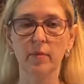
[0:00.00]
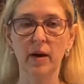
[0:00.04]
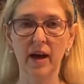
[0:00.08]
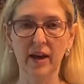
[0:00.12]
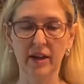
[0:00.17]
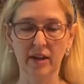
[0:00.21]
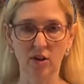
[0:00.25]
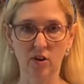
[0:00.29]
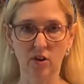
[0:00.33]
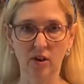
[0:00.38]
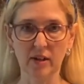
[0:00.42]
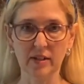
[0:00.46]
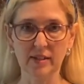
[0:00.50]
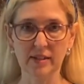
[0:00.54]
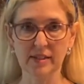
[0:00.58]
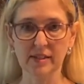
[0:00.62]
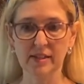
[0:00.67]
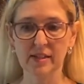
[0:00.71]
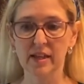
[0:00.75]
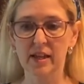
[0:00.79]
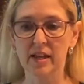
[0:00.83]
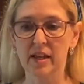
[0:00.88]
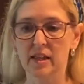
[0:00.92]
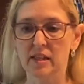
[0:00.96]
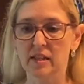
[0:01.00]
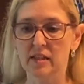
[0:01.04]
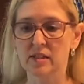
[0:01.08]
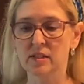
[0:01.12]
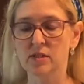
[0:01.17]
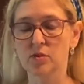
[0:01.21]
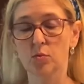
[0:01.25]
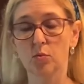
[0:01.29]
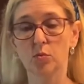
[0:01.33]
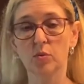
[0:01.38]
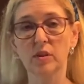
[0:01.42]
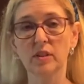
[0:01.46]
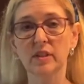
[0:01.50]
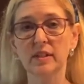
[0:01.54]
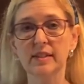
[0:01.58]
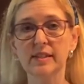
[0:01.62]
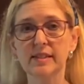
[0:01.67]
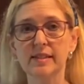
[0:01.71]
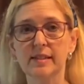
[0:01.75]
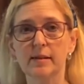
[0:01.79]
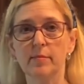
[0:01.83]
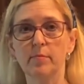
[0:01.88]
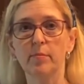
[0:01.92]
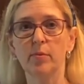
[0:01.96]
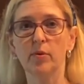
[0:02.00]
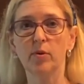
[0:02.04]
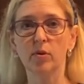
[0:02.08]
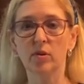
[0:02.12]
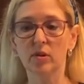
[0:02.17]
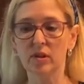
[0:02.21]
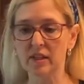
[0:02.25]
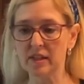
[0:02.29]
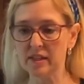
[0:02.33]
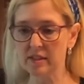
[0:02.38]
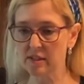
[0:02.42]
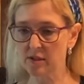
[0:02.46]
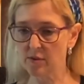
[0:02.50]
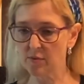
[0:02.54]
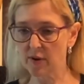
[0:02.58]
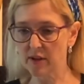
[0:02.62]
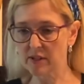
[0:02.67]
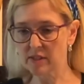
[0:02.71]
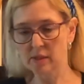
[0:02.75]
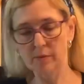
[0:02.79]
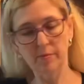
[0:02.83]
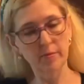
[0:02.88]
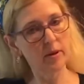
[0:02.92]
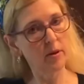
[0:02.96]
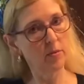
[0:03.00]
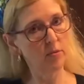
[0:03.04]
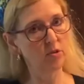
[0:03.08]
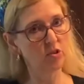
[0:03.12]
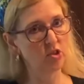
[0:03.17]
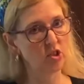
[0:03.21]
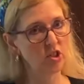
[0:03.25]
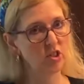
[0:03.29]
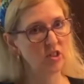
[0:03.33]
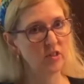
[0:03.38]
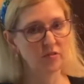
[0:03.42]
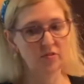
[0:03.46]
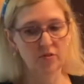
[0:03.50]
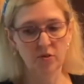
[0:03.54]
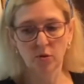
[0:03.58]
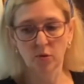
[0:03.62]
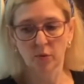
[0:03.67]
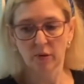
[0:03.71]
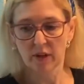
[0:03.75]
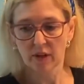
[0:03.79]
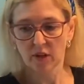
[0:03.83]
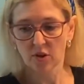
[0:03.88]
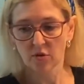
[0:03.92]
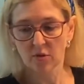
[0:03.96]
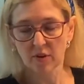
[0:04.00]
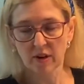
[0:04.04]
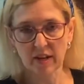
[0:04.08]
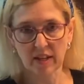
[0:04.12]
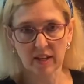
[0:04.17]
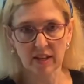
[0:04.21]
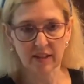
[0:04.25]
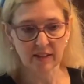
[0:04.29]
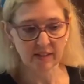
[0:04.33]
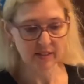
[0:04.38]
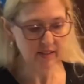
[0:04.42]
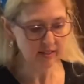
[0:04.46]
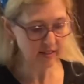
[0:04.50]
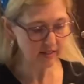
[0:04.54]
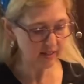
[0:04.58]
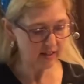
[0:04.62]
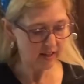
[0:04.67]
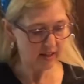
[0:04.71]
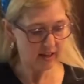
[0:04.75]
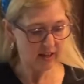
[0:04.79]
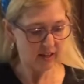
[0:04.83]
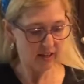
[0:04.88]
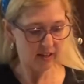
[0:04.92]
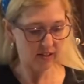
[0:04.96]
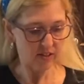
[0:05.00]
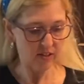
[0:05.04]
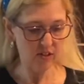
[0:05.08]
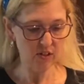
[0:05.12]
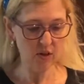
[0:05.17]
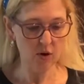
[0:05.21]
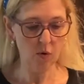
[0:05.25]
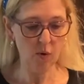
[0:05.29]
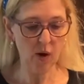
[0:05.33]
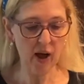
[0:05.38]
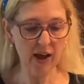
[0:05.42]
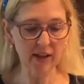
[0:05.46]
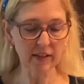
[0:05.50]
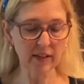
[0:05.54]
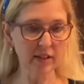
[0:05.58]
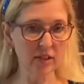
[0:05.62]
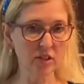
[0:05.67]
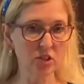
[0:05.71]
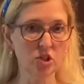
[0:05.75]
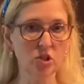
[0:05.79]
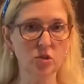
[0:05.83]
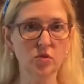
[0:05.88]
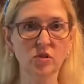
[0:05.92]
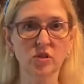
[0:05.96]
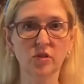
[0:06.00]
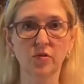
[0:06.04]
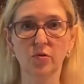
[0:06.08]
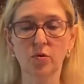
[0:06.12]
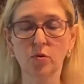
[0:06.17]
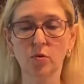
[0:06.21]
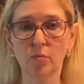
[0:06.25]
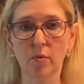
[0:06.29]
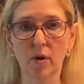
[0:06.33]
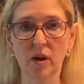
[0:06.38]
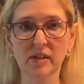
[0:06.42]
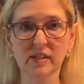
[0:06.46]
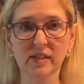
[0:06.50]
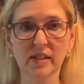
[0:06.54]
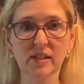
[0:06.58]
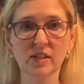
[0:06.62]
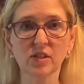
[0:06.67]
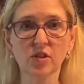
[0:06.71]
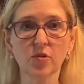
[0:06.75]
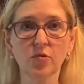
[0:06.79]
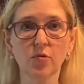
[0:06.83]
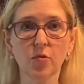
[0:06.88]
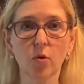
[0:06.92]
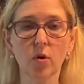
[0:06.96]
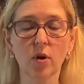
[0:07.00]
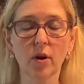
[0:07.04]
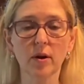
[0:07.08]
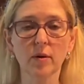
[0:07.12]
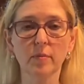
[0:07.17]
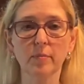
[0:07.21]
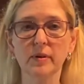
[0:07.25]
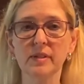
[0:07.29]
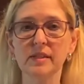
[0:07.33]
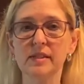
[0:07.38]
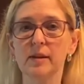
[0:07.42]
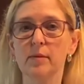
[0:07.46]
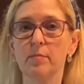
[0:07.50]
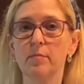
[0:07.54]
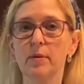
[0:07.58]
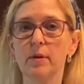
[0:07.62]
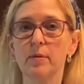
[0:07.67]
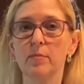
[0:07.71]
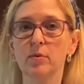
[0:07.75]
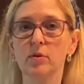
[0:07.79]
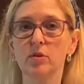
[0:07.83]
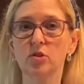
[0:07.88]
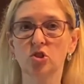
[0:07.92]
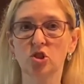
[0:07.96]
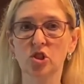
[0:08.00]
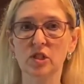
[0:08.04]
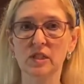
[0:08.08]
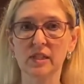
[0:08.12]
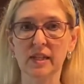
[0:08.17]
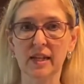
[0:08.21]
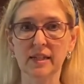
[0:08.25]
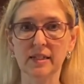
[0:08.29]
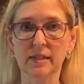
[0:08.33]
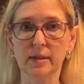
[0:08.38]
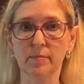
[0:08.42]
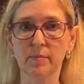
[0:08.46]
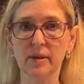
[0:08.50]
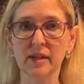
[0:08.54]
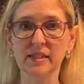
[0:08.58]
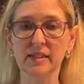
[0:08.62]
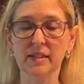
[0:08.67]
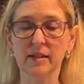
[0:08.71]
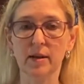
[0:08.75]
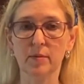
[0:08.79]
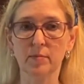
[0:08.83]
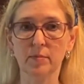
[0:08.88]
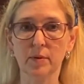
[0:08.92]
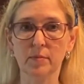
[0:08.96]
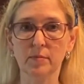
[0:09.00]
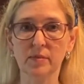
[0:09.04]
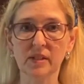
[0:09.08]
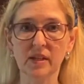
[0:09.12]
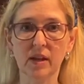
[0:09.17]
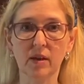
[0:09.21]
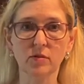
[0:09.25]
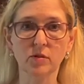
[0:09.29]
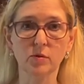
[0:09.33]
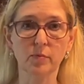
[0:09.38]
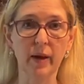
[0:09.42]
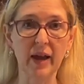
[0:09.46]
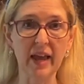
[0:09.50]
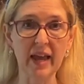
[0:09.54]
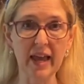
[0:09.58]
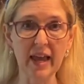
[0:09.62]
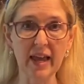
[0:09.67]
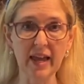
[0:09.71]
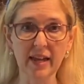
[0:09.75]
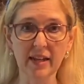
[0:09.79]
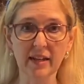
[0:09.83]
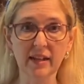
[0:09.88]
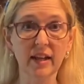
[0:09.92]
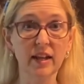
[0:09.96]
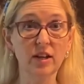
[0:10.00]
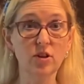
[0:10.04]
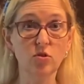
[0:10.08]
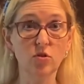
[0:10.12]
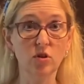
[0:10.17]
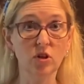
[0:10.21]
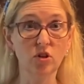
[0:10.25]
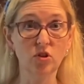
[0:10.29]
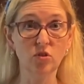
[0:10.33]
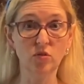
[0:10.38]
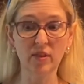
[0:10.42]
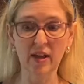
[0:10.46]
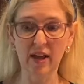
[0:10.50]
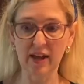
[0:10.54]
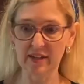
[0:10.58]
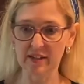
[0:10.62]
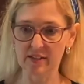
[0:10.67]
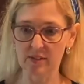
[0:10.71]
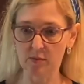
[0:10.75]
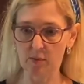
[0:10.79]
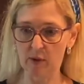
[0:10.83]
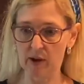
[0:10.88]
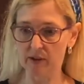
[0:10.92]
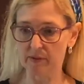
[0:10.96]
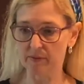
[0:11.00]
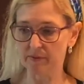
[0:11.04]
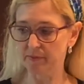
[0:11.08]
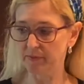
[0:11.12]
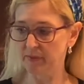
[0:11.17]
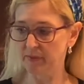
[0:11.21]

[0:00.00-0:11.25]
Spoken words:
pie crust. This is a really simple, easy recipe with just a few ingredients. So I like to use a food processor for it, but some people just like to mix it up themselves by hand, and you can do that as well.